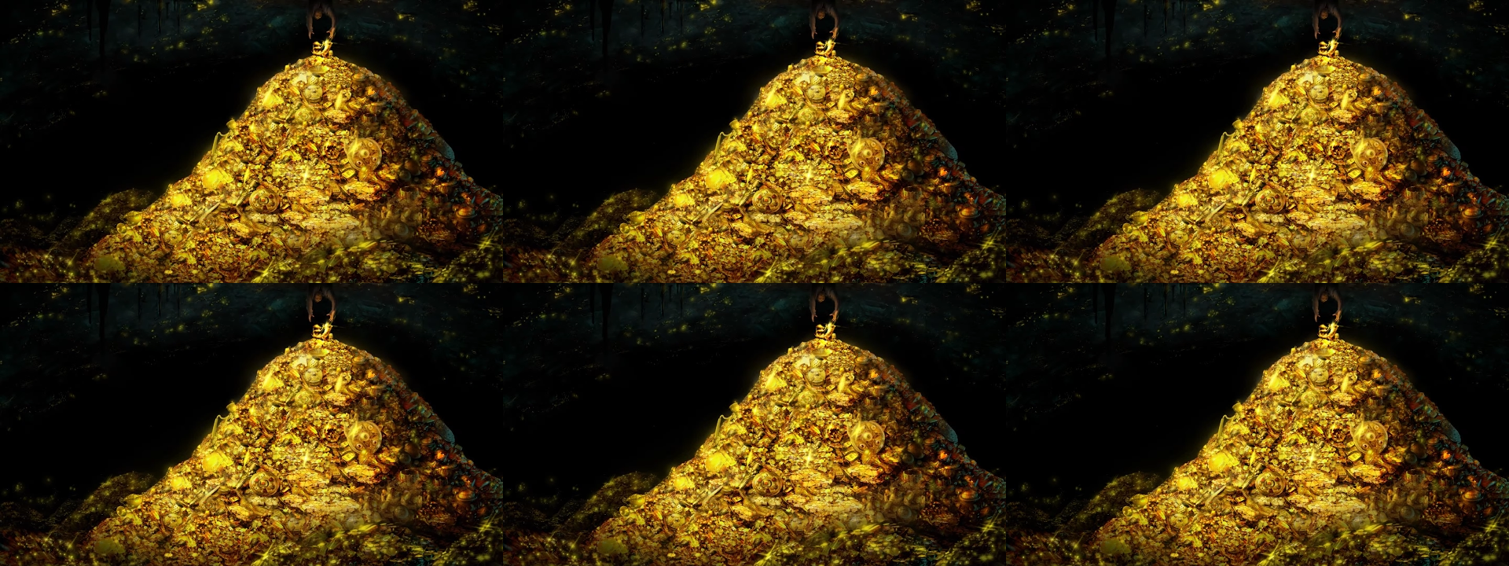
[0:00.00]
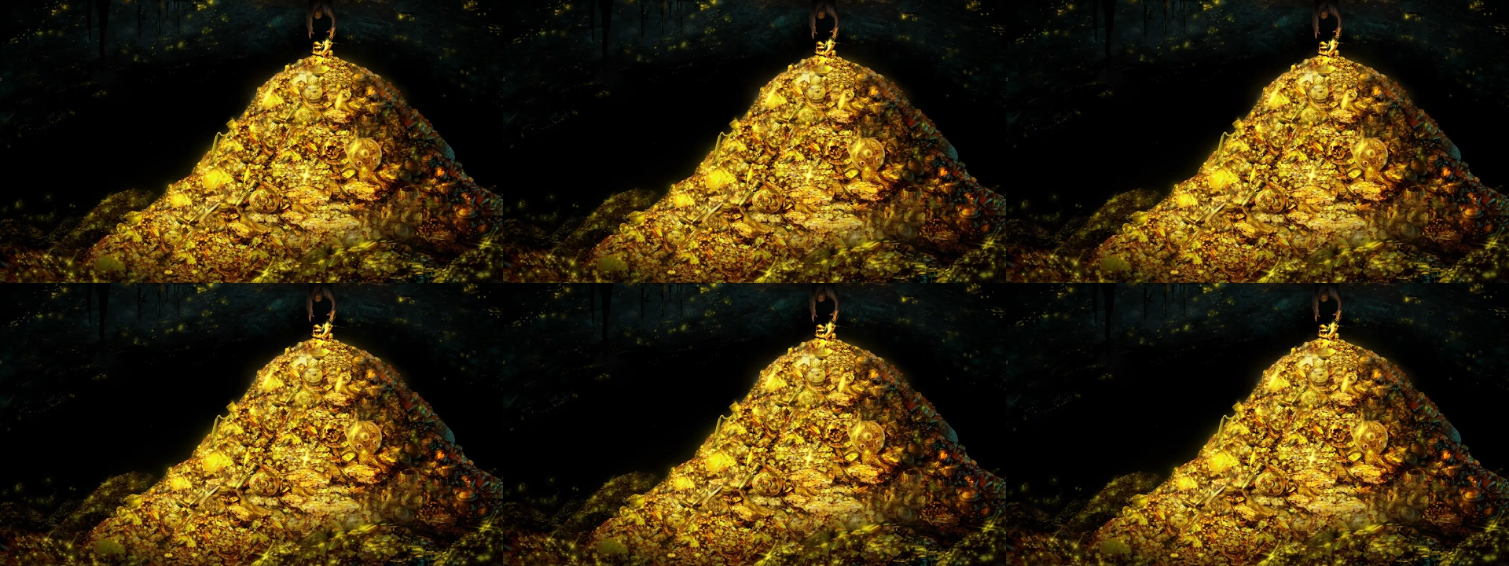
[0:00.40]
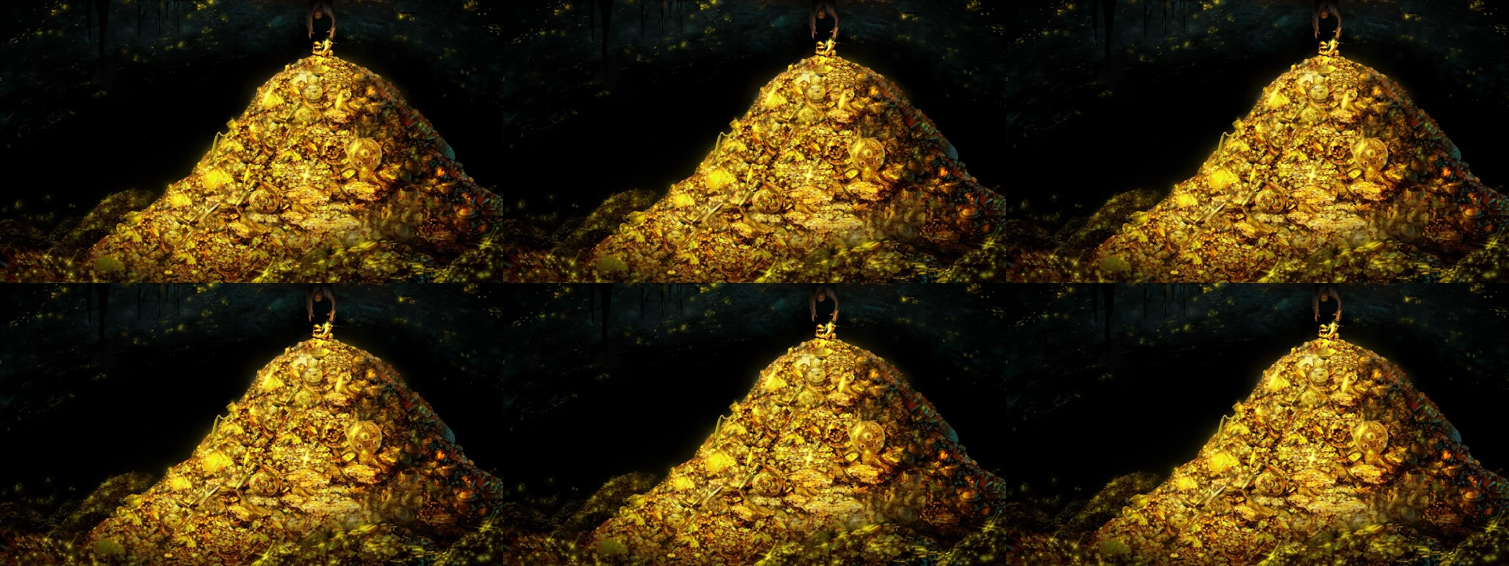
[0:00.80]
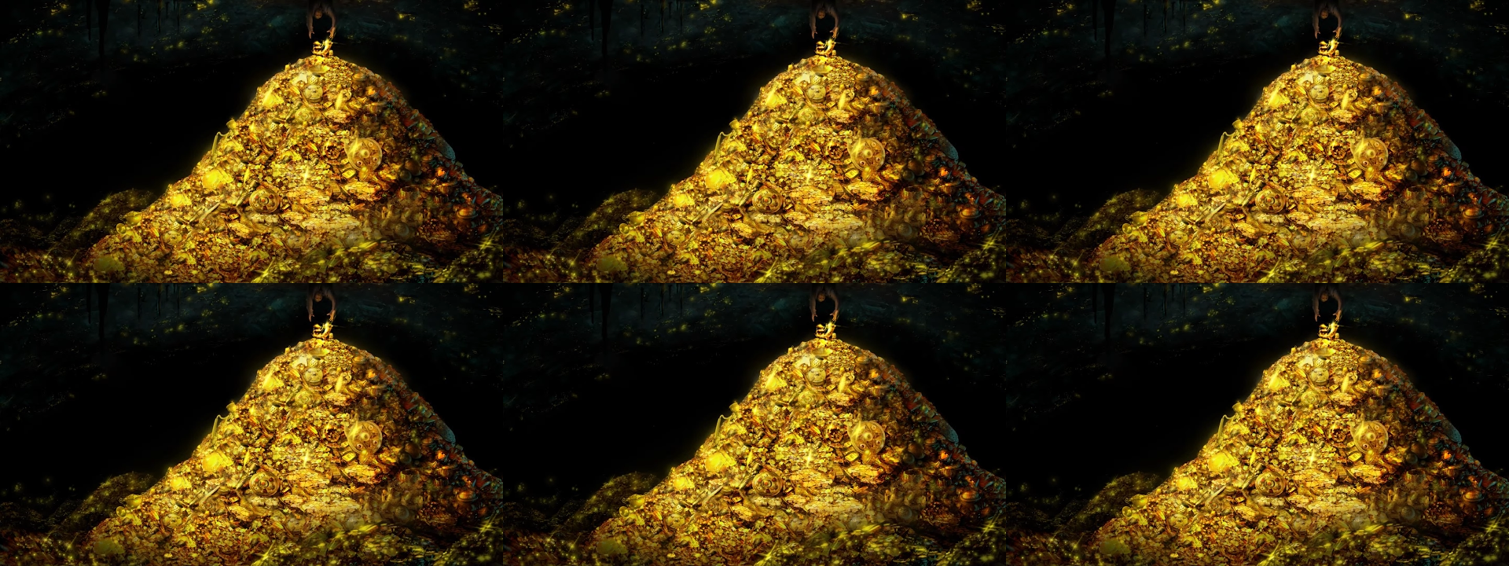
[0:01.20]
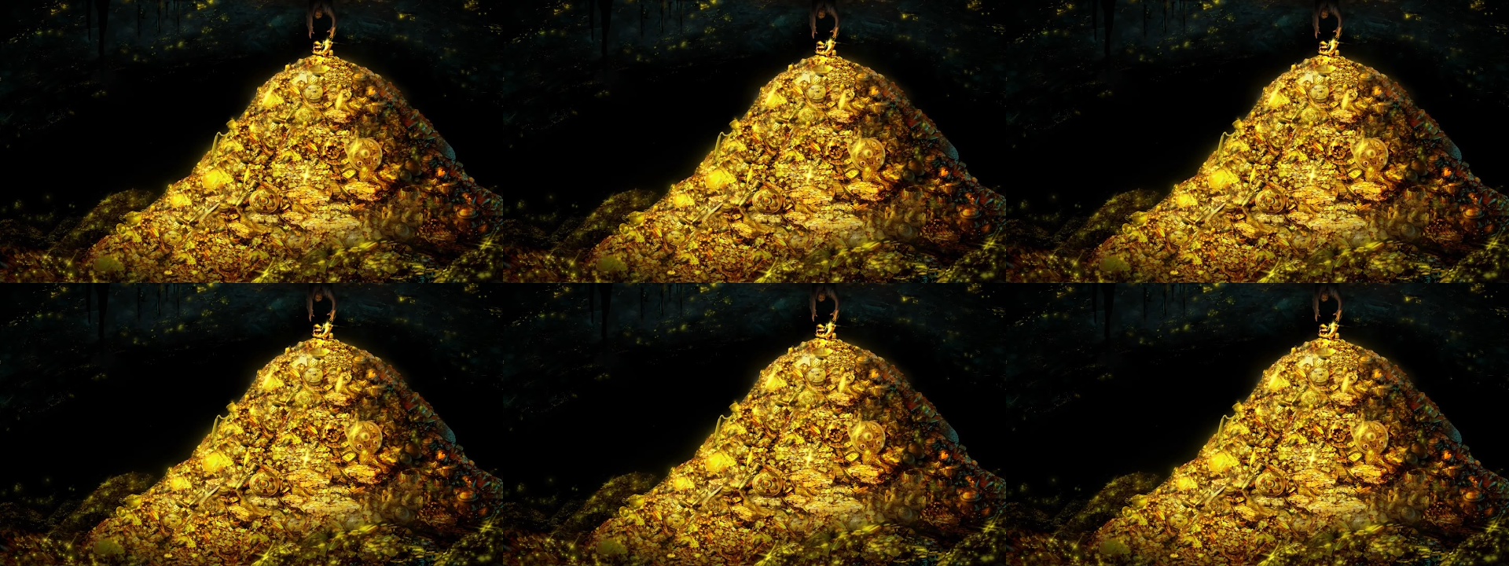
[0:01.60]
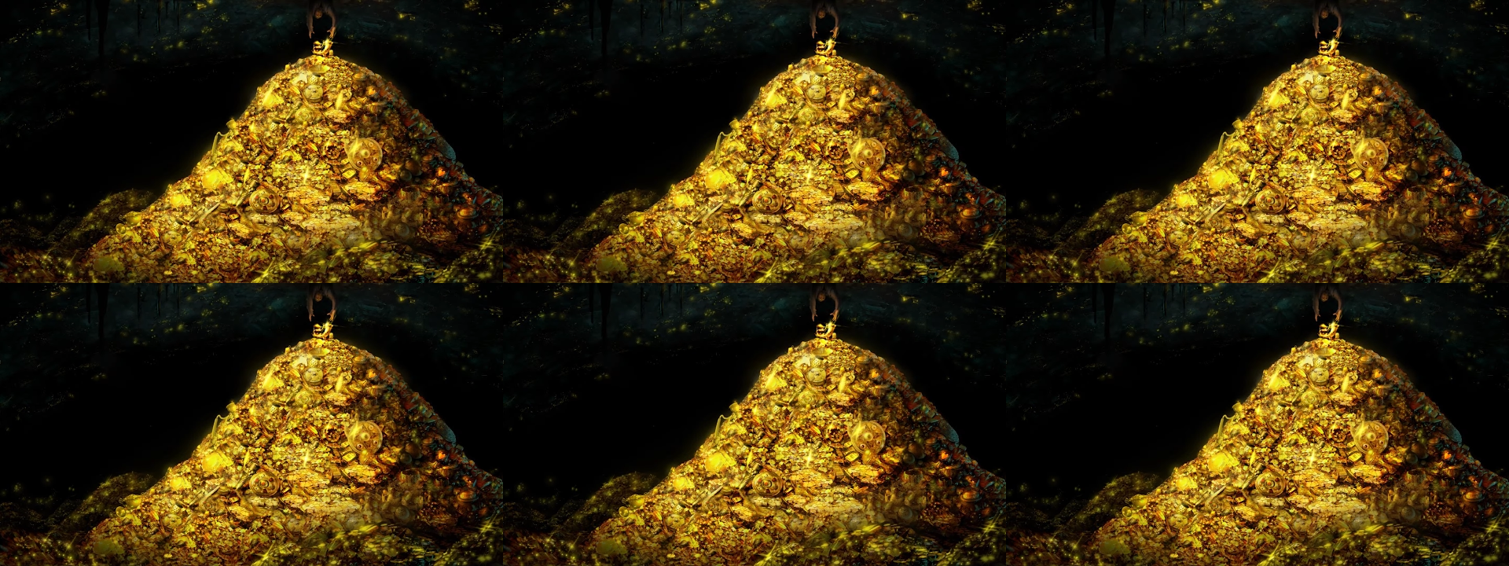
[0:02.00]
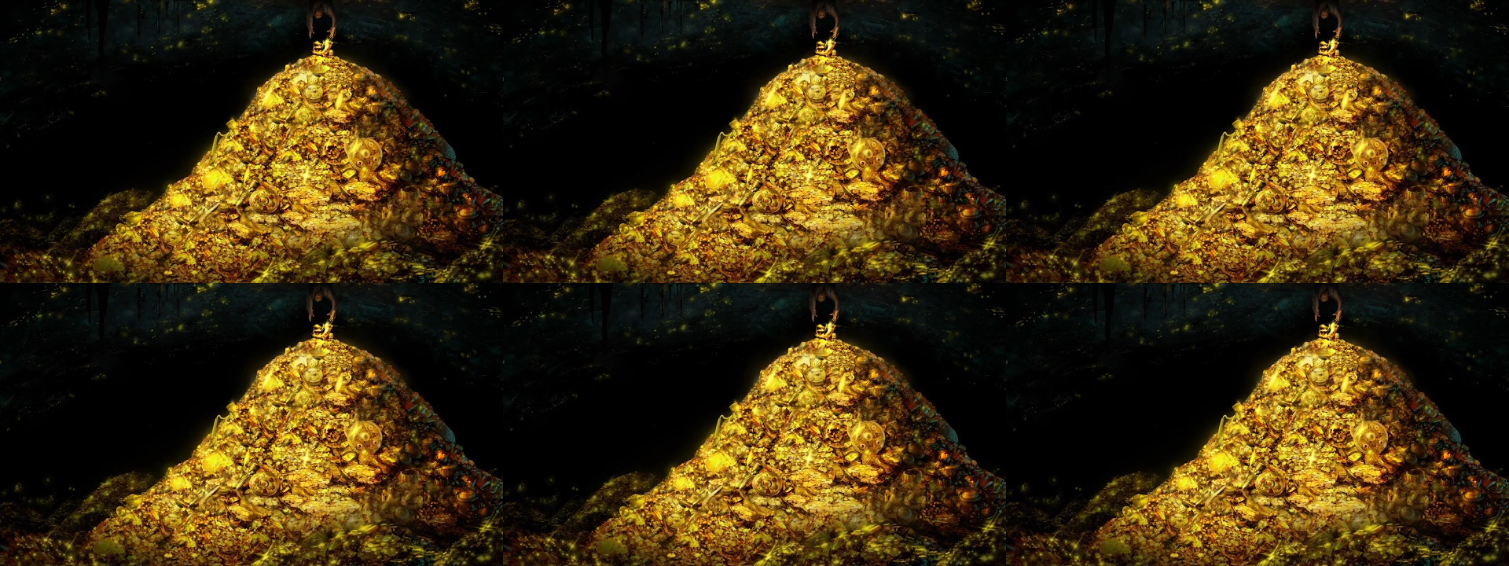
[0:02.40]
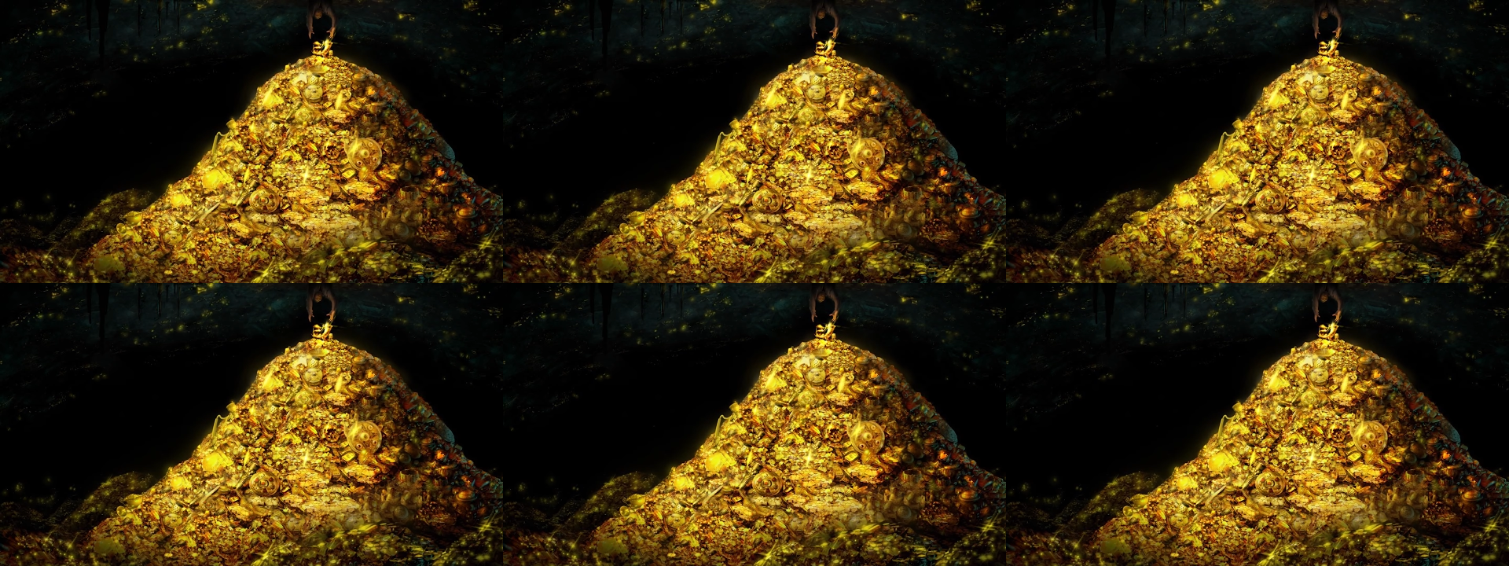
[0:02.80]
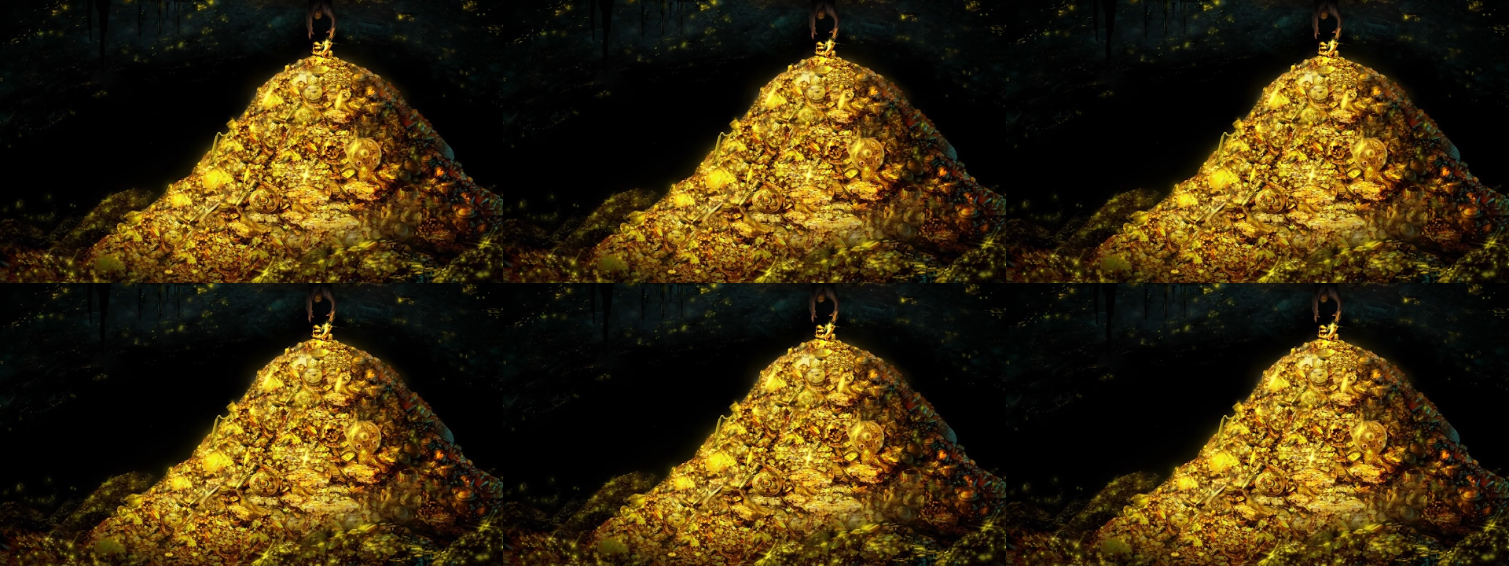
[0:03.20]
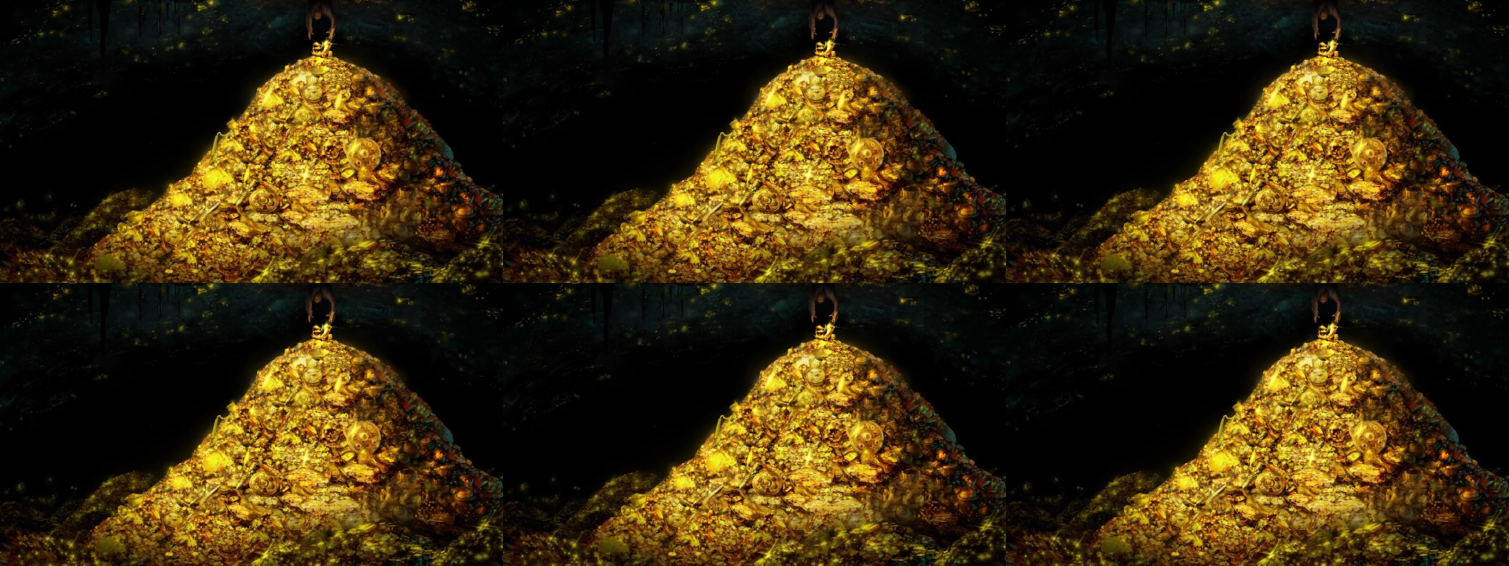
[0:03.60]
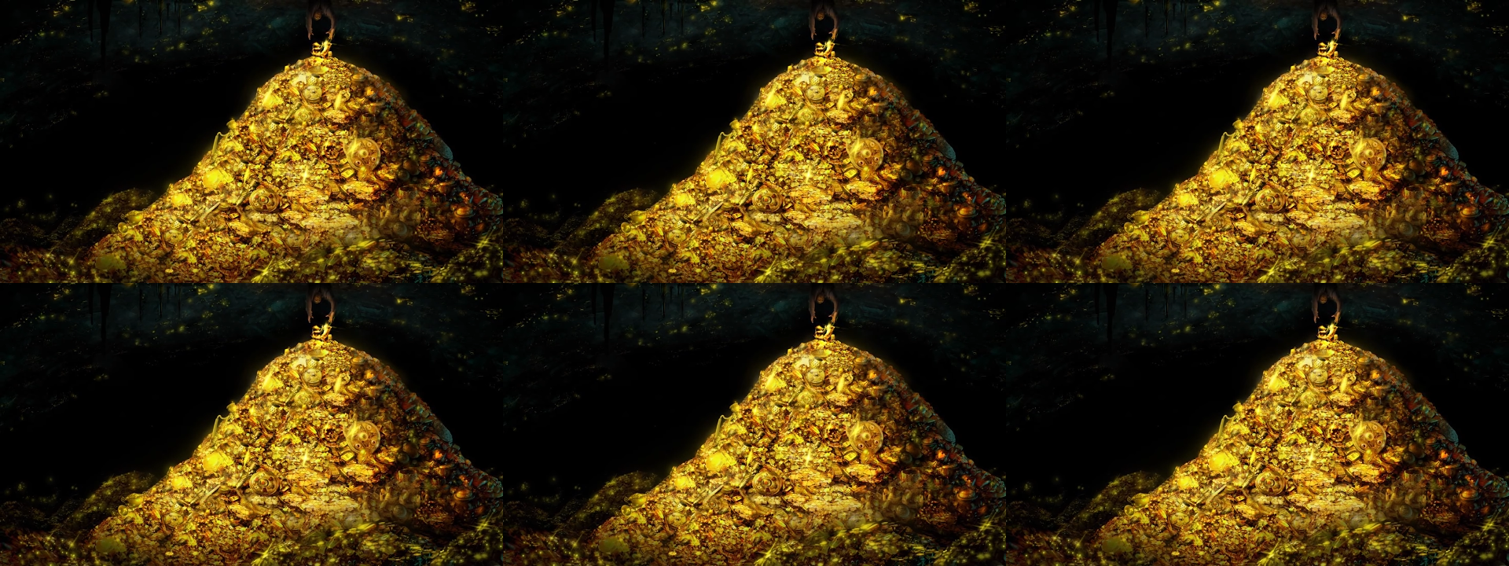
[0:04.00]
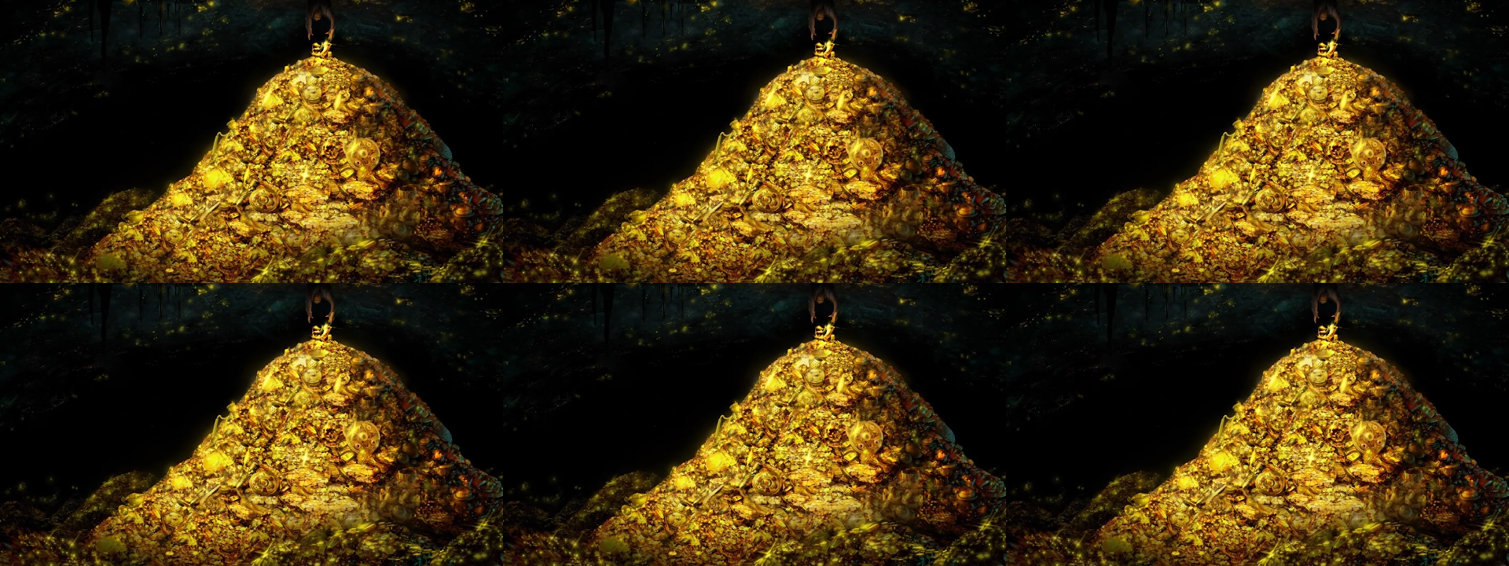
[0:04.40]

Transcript: [unreadable: no face in view]